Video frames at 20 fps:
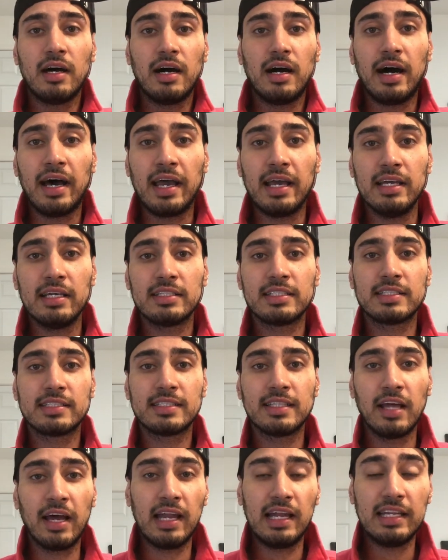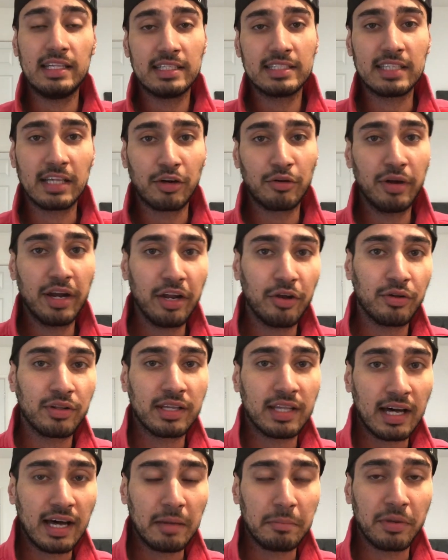I slightly disagree on
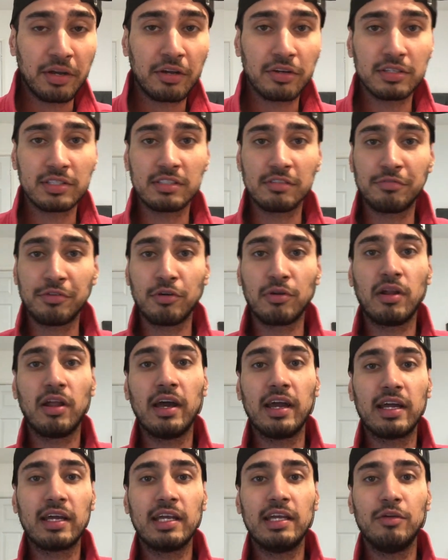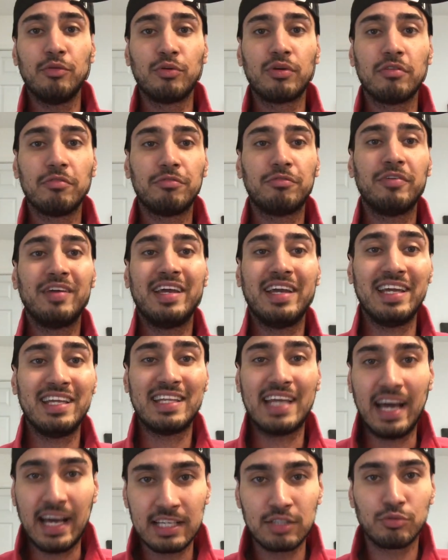that, because I feel like he wouldn't fit
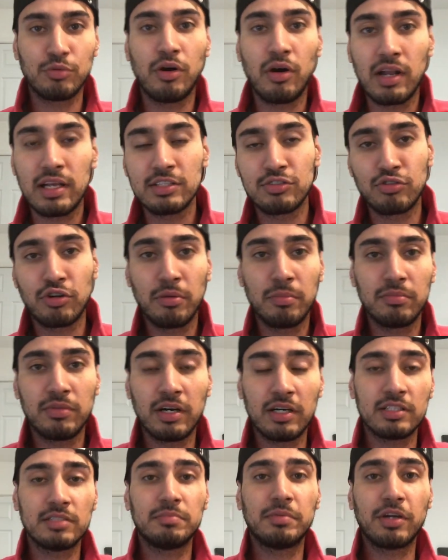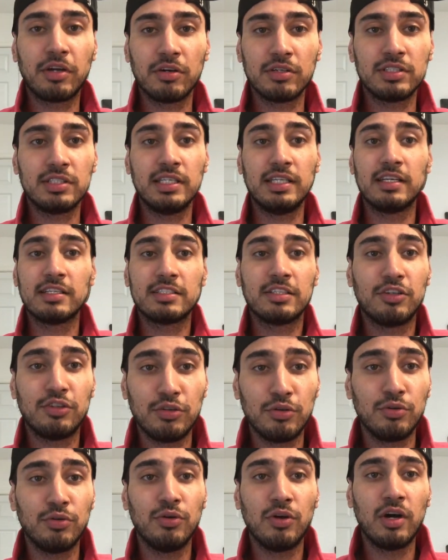in as well as Rom does, because he doesn't
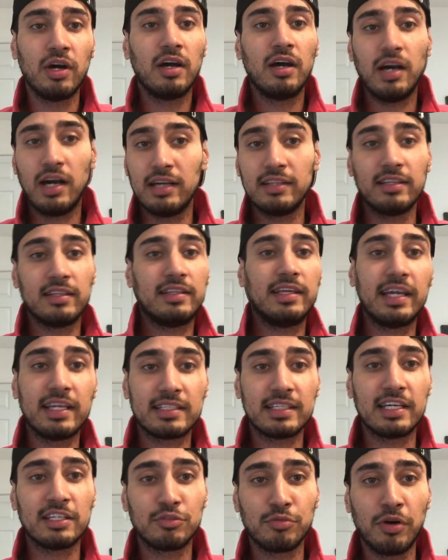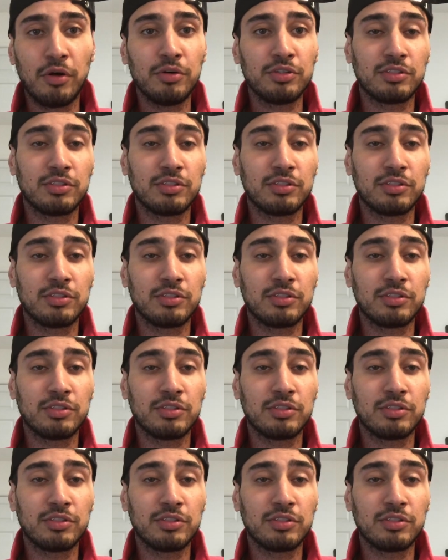do other things as well.